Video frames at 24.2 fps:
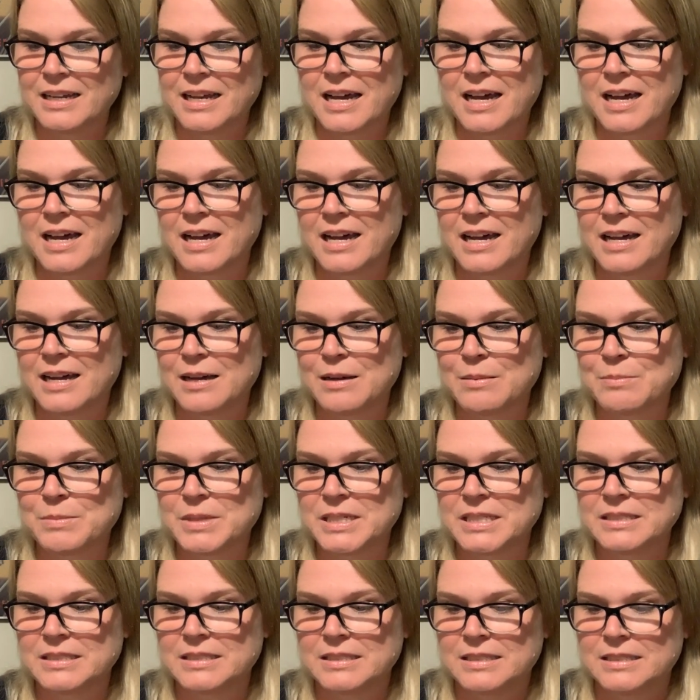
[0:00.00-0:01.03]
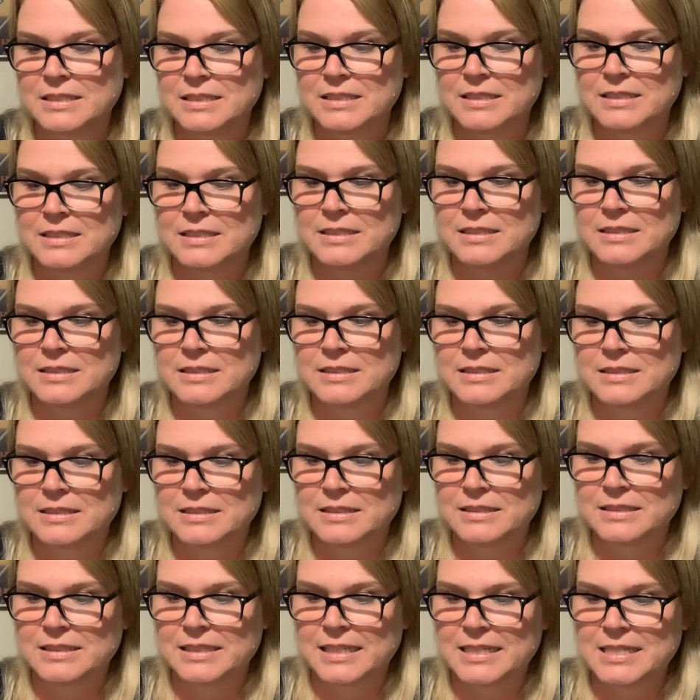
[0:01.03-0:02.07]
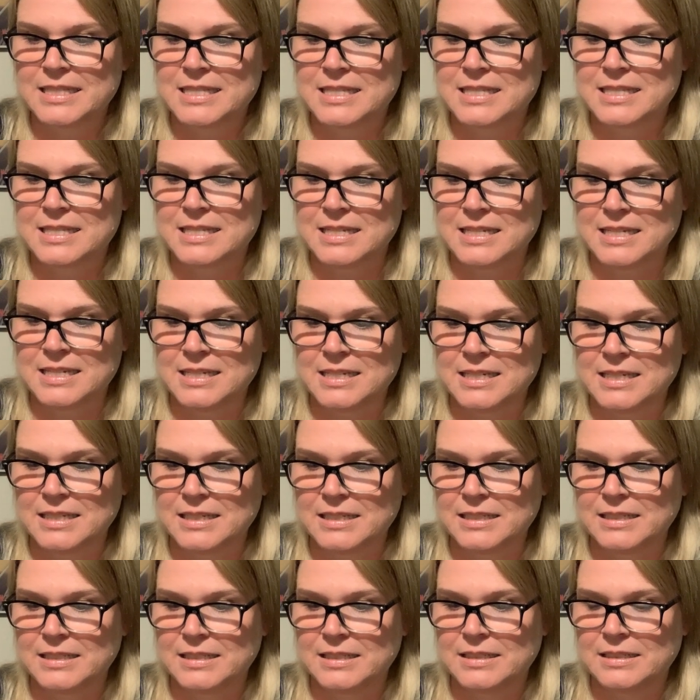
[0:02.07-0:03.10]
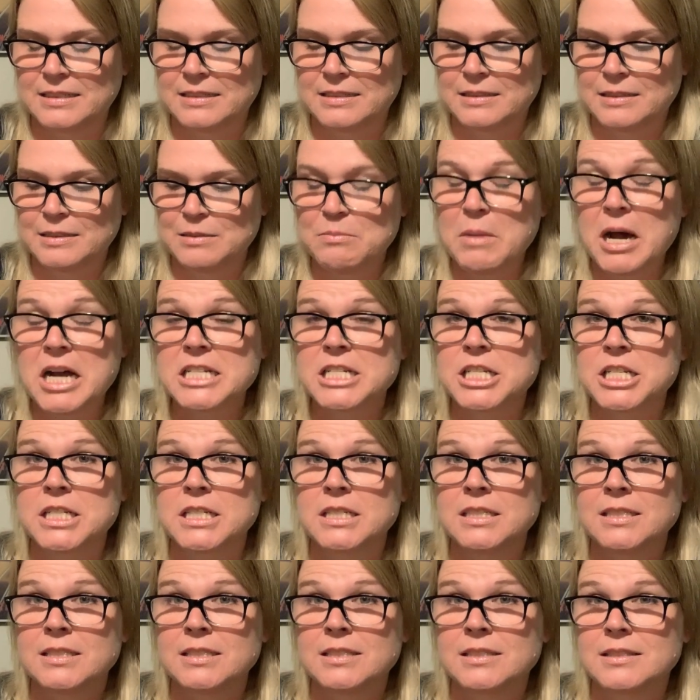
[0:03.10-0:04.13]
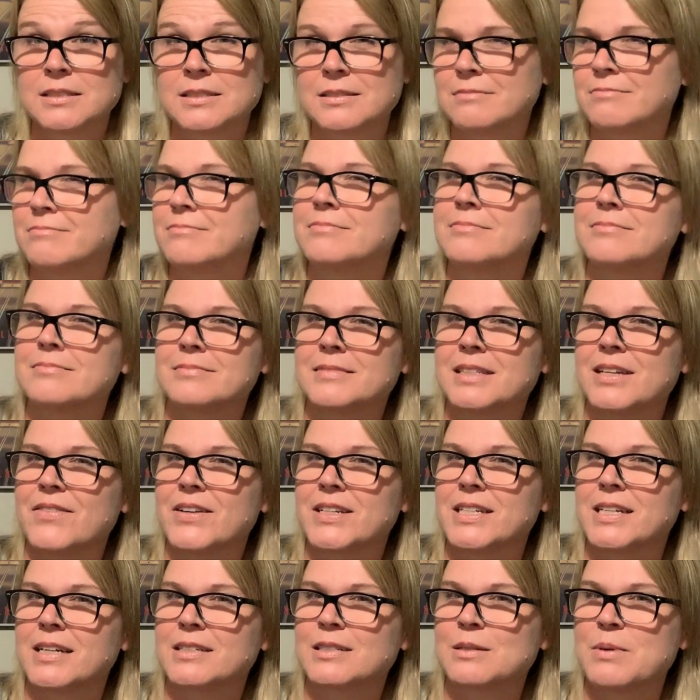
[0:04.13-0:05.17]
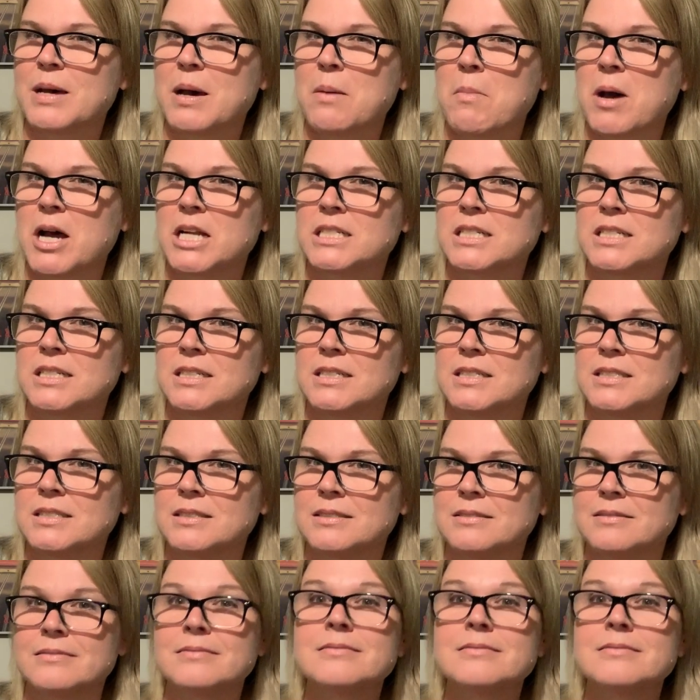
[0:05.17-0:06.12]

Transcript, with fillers: Um, let's see, matcha. Have I talked about matcha?